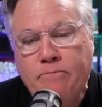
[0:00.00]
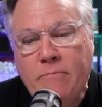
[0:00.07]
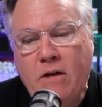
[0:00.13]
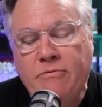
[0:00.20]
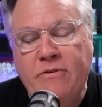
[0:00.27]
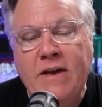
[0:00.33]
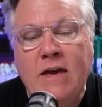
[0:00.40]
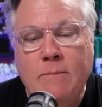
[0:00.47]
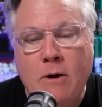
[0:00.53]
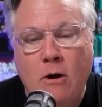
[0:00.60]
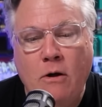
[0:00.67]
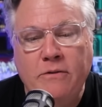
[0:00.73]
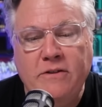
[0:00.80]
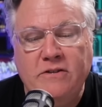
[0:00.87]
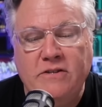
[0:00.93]
thinking about
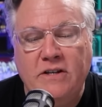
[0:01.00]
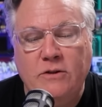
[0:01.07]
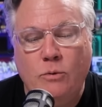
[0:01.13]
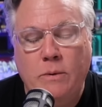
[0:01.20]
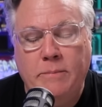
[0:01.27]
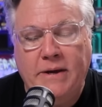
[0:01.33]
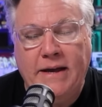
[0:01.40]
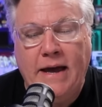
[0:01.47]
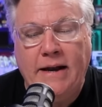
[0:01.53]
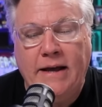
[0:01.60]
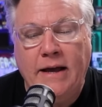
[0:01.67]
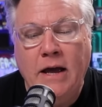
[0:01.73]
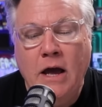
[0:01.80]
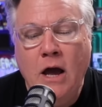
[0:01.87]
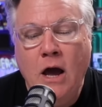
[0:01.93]
all these things that we've been
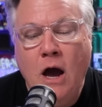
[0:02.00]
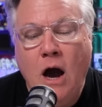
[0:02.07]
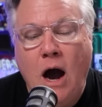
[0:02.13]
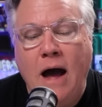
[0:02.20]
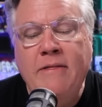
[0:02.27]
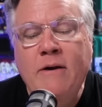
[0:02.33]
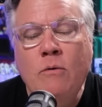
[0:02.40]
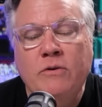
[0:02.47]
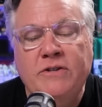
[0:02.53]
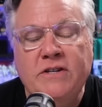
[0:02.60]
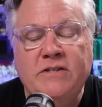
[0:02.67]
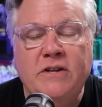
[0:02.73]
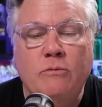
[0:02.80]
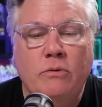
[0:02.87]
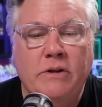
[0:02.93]
getting, I think what
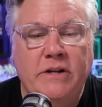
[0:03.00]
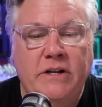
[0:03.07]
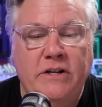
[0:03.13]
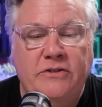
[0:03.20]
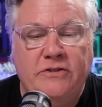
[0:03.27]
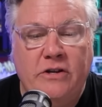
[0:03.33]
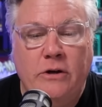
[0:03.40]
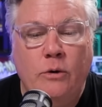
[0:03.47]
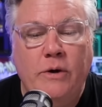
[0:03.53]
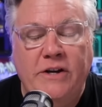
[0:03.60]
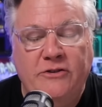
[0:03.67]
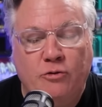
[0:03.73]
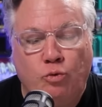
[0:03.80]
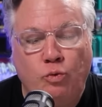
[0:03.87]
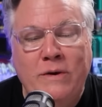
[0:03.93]
Disney really needs to do
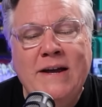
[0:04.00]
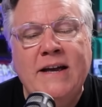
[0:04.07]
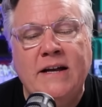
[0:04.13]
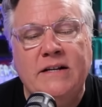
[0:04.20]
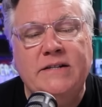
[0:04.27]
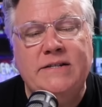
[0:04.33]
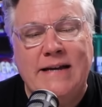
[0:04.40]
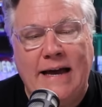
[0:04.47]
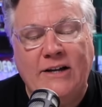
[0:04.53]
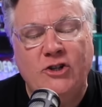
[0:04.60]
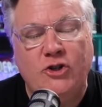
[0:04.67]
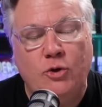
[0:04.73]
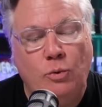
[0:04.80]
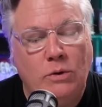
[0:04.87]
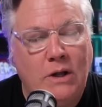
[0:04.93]
is
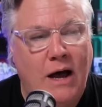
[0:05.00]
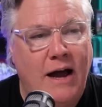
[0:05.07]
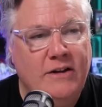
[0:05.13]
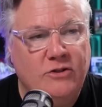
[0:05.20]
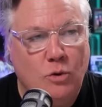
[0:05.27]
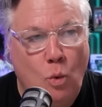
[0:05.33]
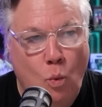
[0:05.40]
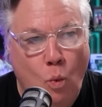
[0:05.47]
recontextualize